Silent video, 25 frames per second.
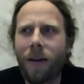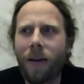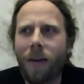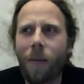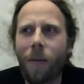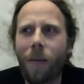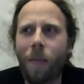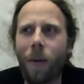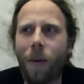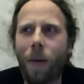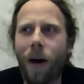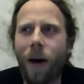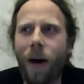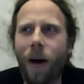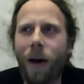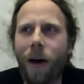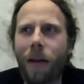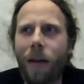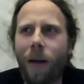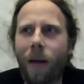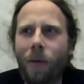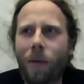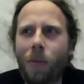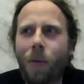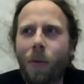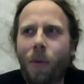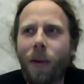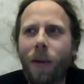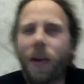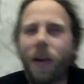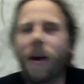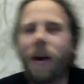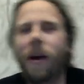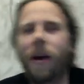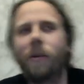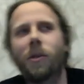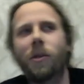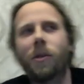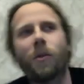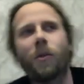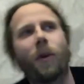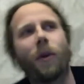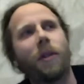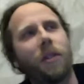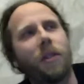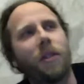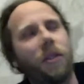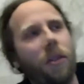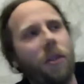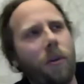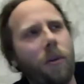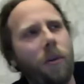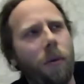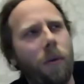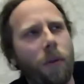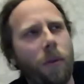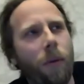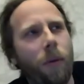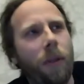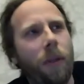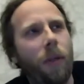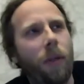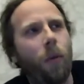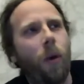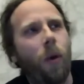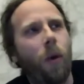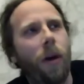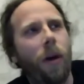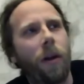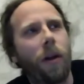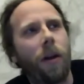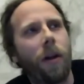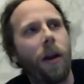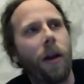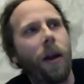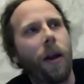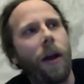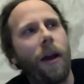But I was pretty young. I was 22 or 21.